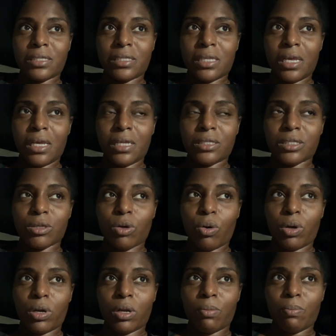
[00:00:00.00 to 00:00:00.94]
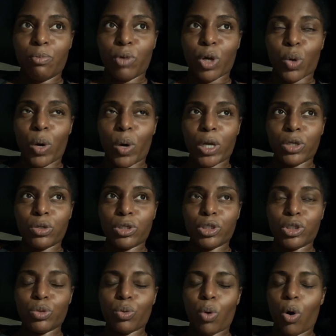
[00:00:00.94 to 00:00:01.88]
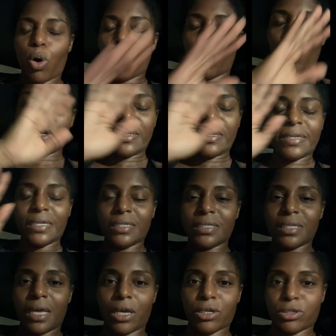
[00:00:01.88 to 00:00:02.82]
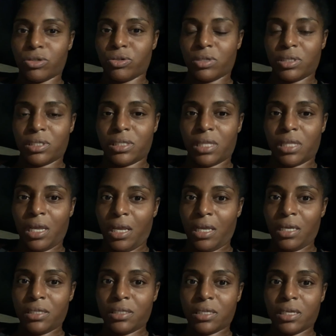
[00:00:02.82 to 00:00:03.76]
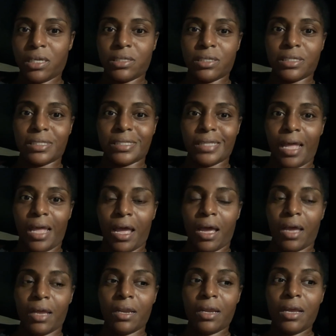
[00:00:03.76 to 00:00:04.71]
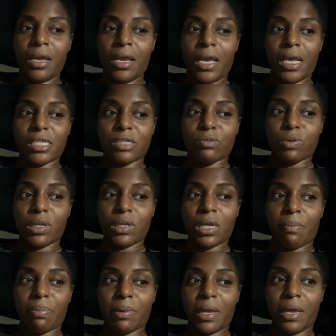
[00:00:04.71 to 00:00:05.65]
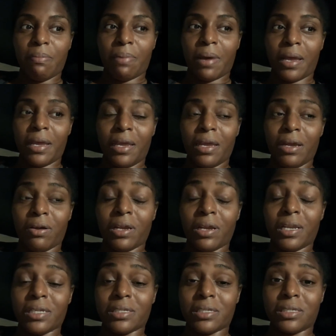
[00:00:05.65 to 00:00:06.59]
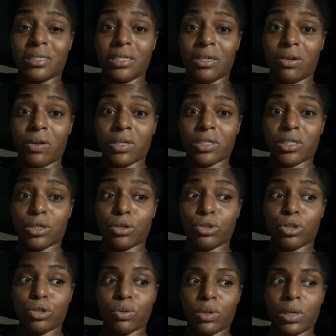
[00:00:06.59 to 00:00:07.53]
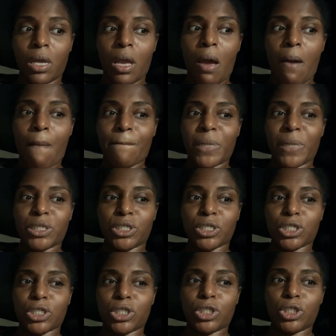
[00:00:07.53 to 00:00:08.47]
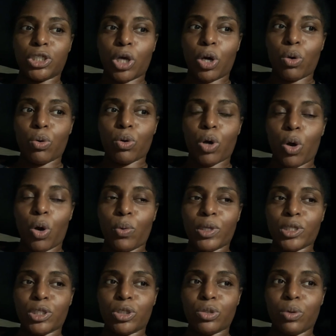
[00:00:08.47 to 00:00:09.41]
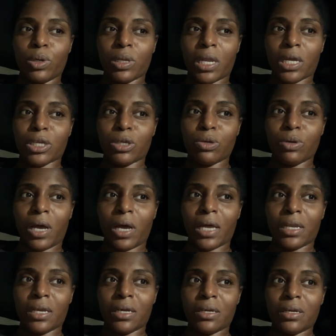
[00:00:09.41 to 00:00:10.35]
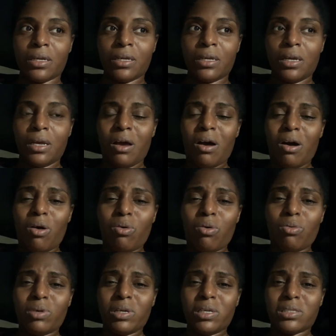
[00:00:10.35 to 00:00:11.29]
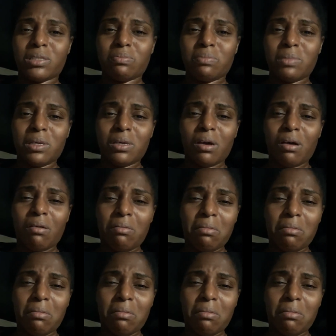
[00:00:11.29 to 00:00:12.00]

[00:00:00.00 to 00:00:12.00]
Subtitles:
it's going to require you to do all of these extra things, because it's not. It's really a play by ear. It is a serious surgery, but just don't go into it like you gotta, oh, it's me, oh,